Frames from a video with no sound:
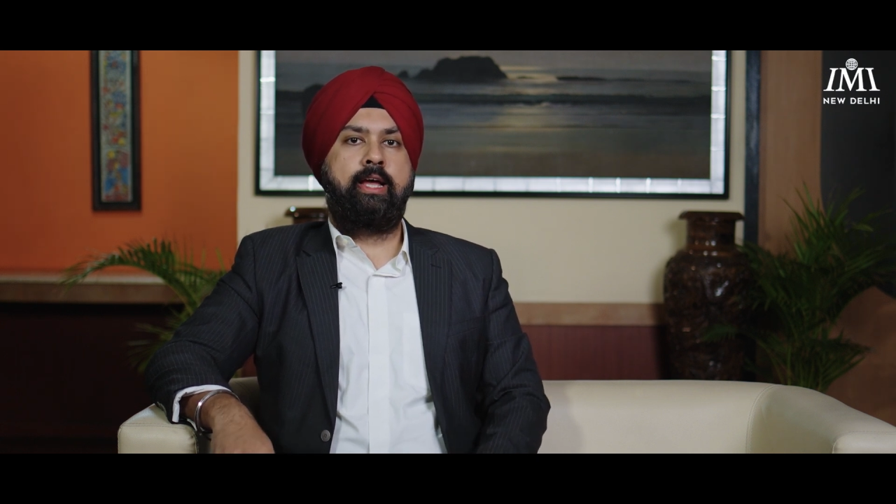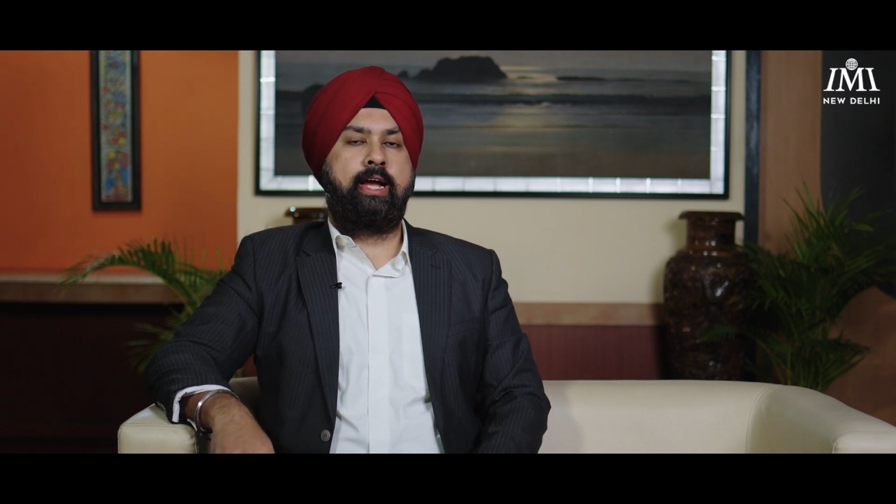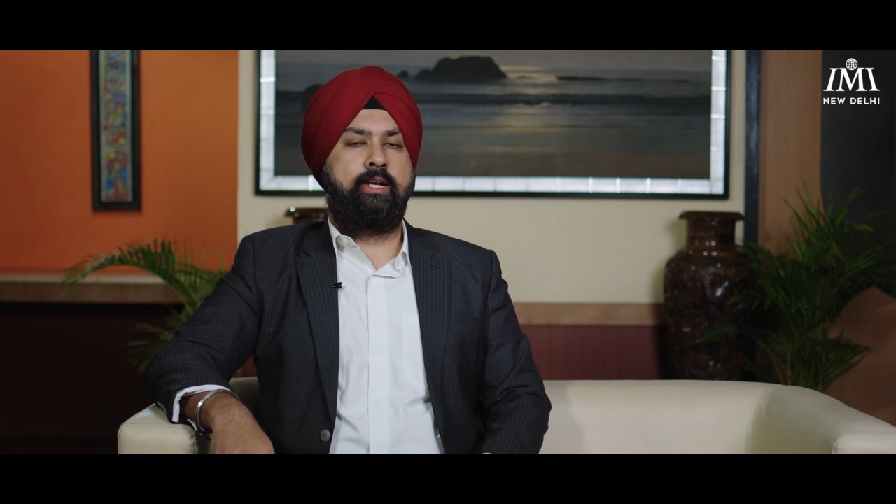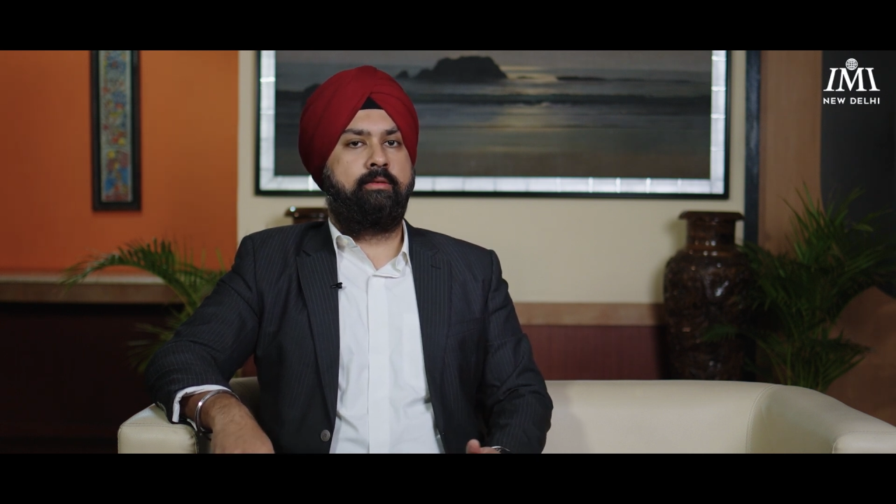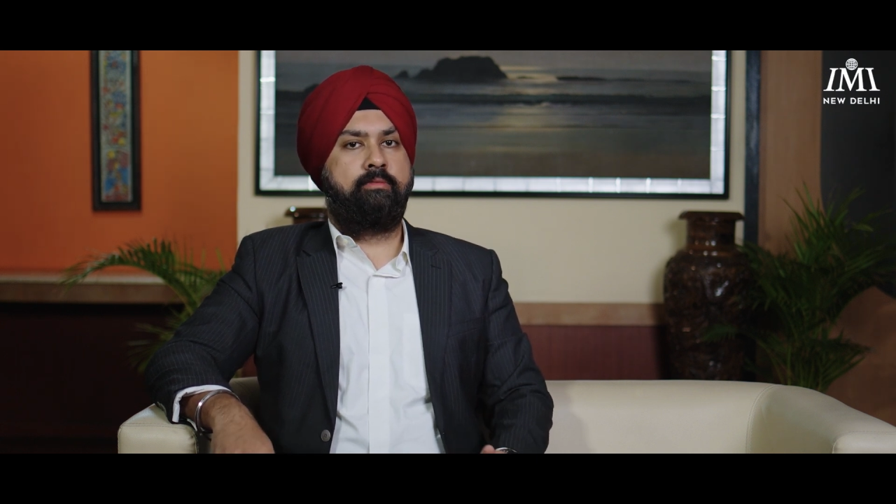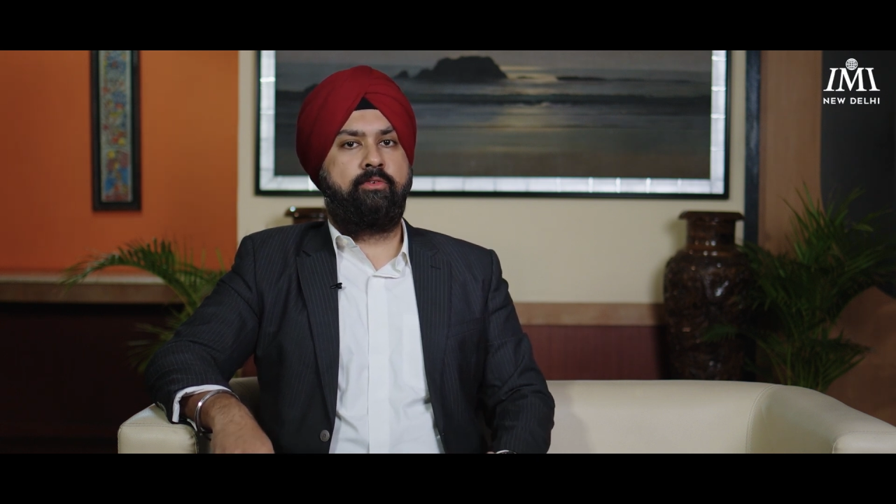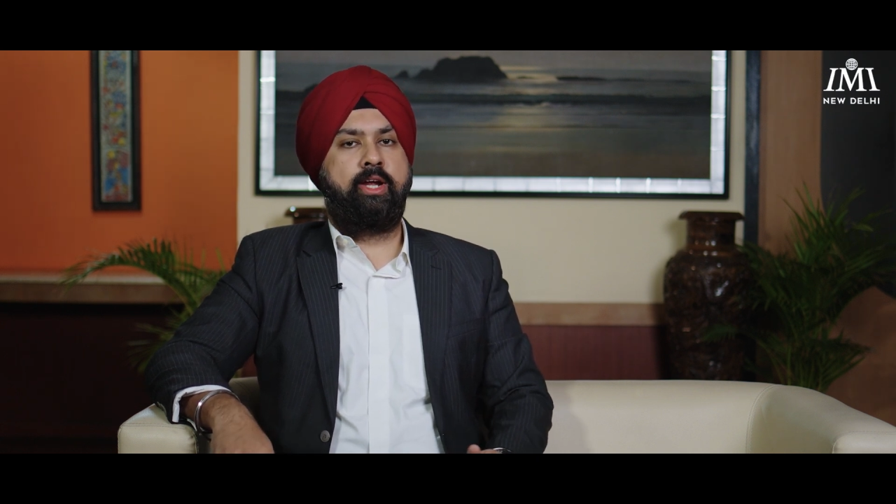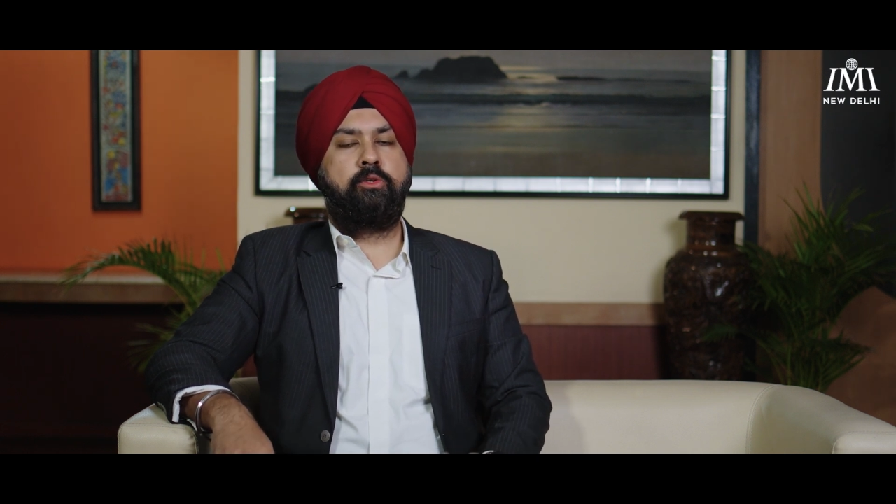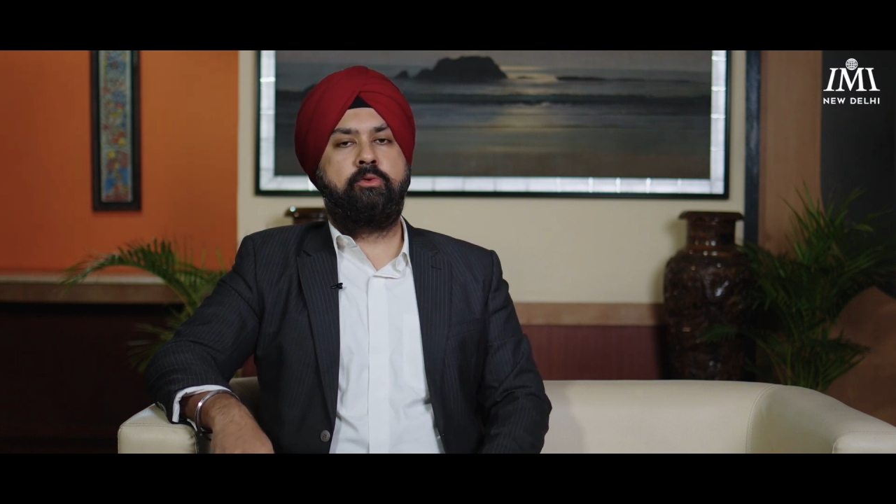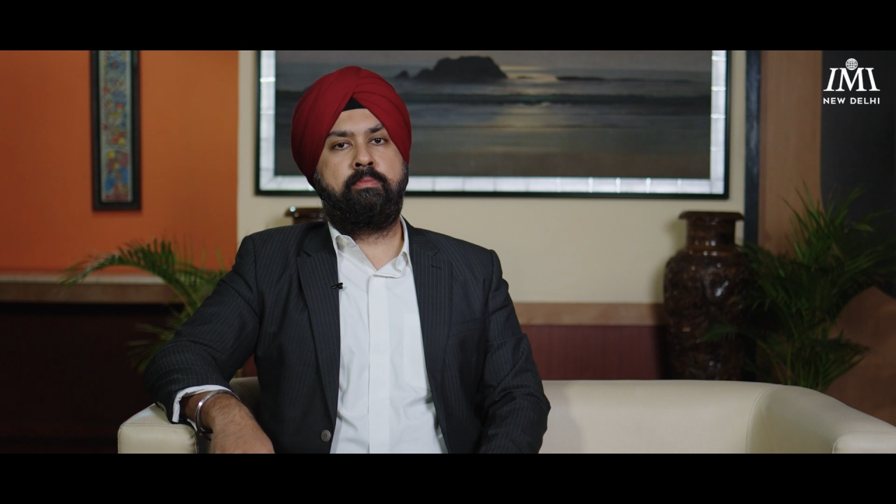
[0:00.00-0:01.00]
and
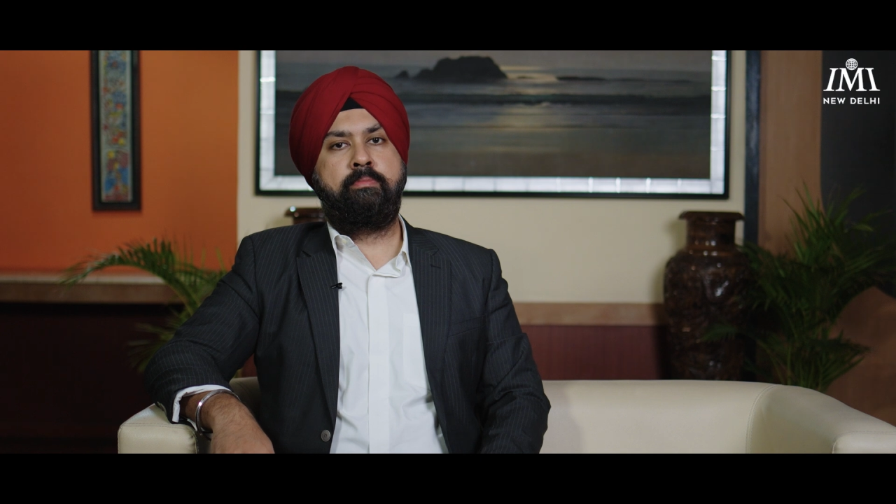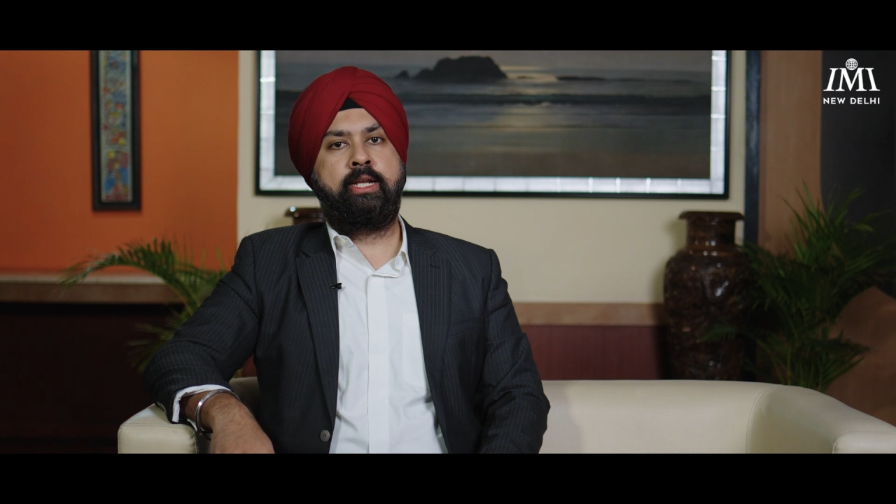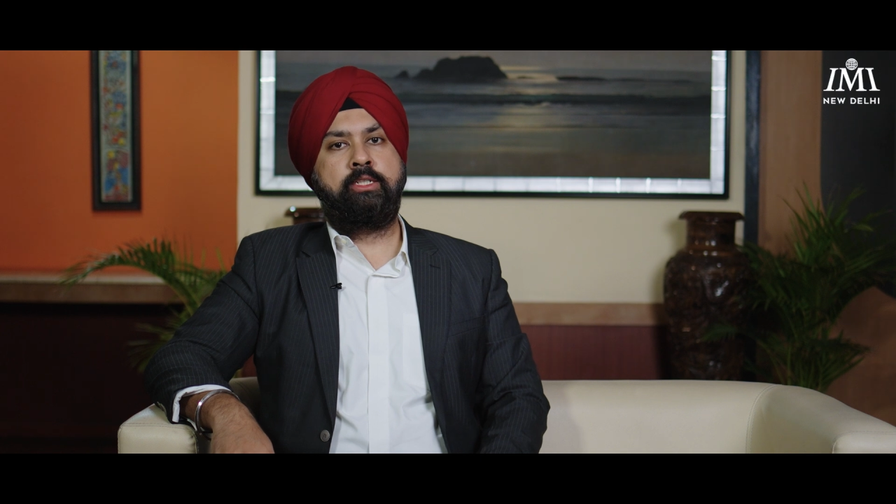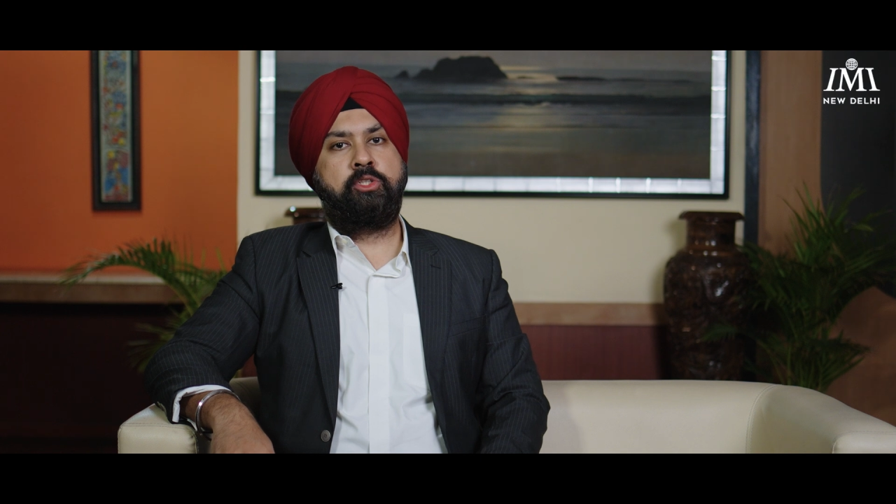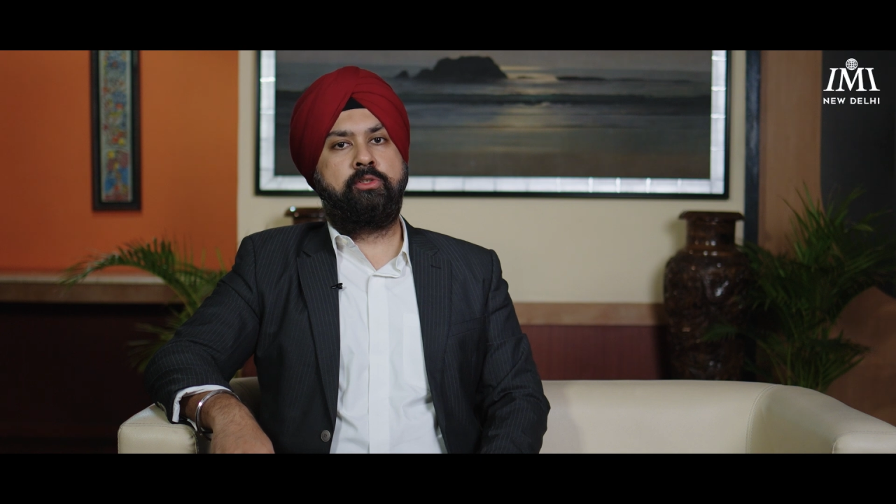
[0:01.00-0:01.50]
try to manage